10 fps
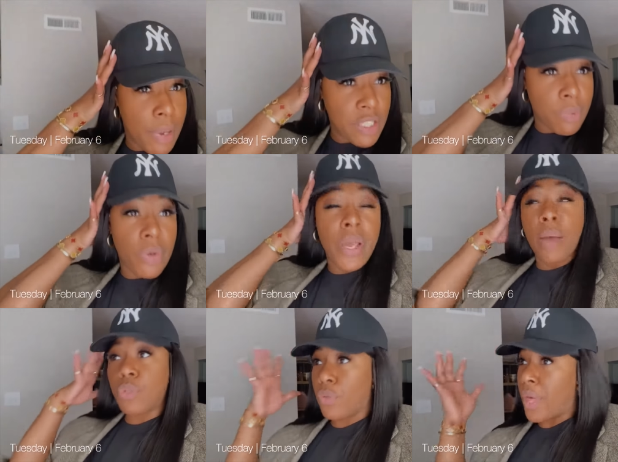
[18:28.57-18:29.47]
baseball
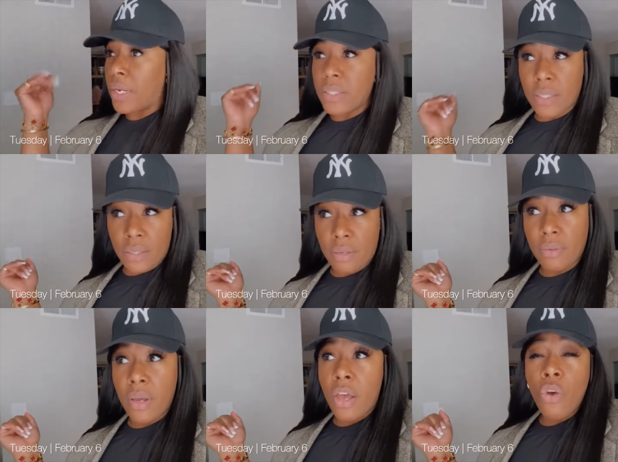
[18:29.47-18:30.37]
cap. So that is the
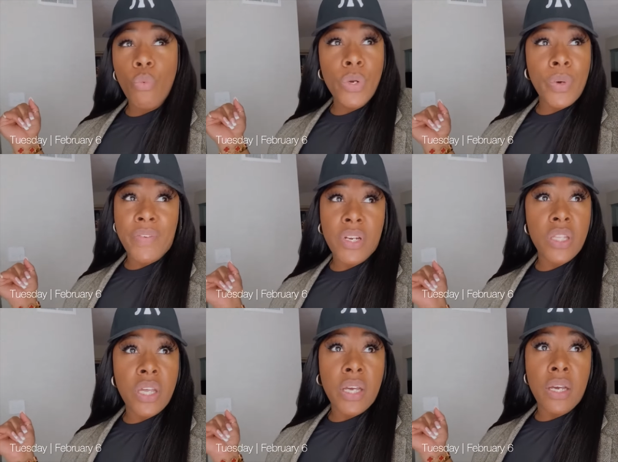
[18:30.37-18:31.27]
look. We don't have
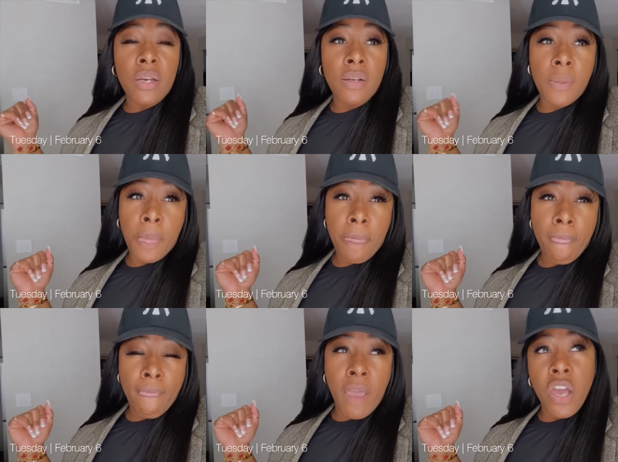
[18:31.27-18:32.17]
anything
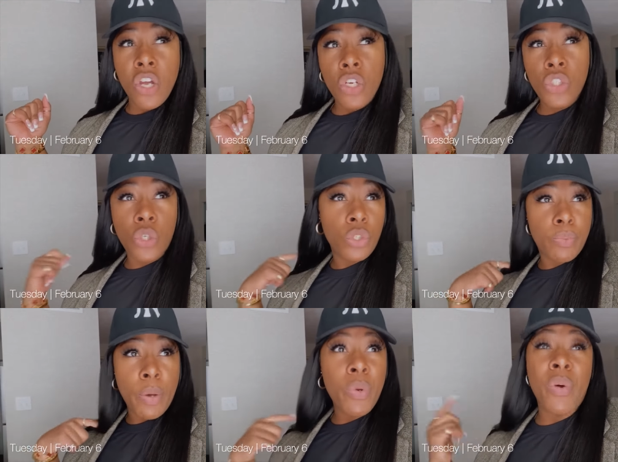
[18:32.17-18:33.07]
too
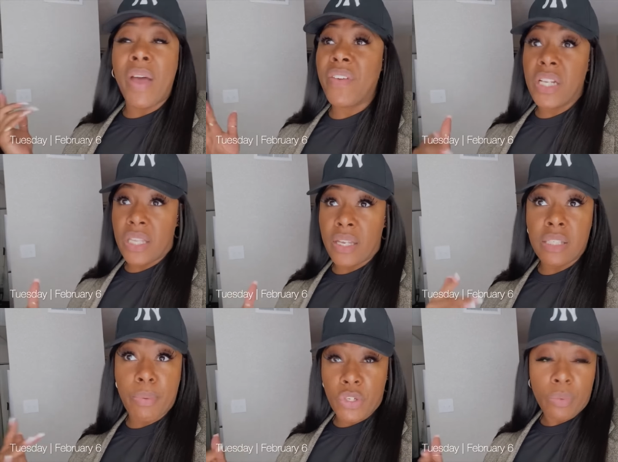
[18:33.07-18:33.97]
spe- we don't have anything
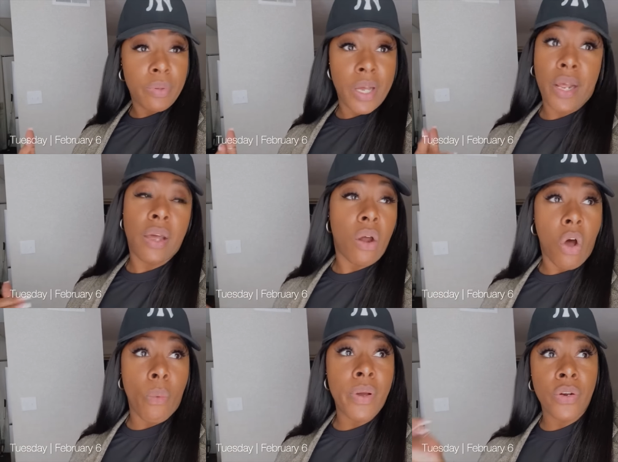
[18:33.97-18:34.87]
special planned at
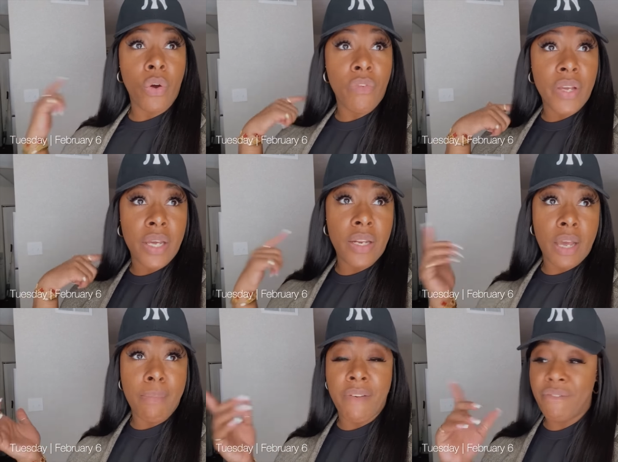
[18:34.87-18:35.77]
all. We're gonna go over here and
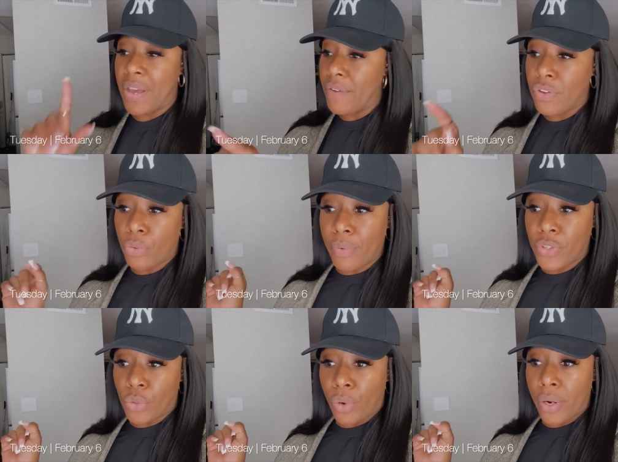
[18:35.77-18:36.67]
hit my favorite thrift
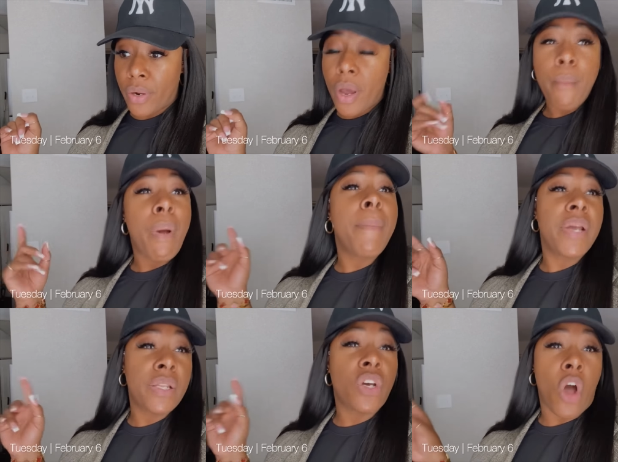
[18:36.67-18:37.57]
store. Probably
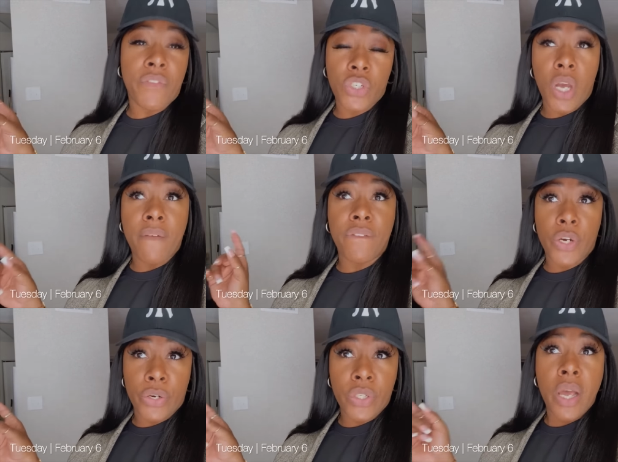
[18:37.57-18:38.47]
hit the coffee shop
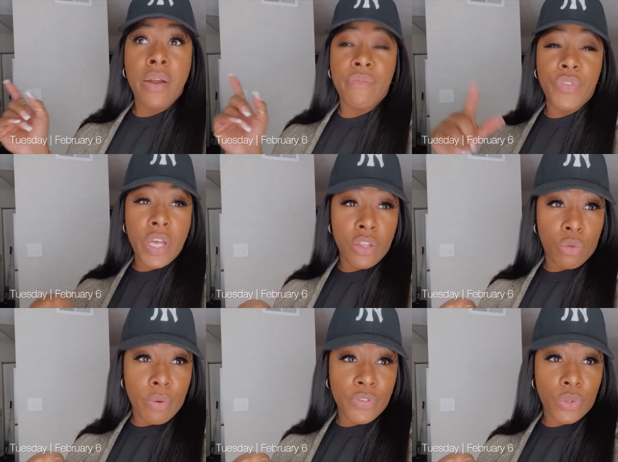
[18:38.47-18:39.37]
first, then
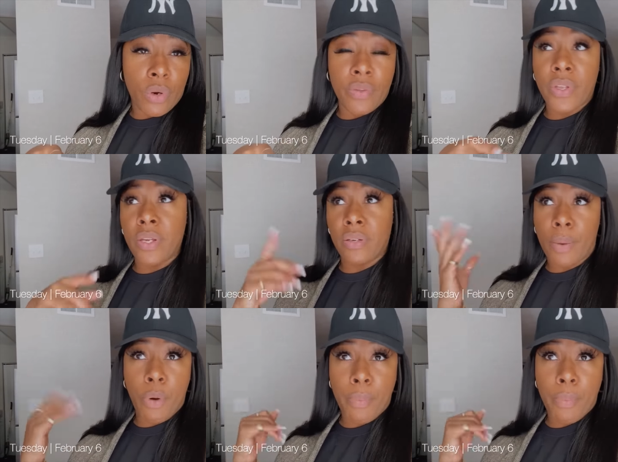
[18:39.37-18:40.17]
thrift store, then come on